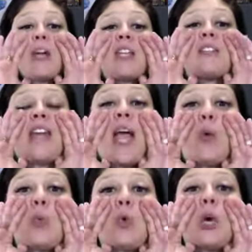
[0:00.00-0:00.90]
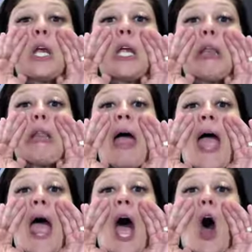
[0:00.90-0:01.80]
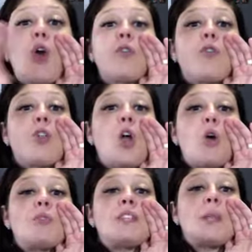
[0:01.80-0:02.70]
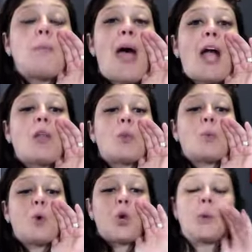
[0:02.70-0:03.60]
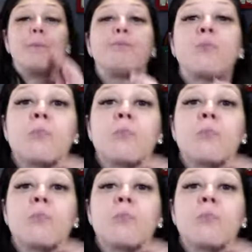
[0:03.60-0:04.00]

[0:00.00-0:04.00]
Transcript: gonna say it real loud for those in the back of the room.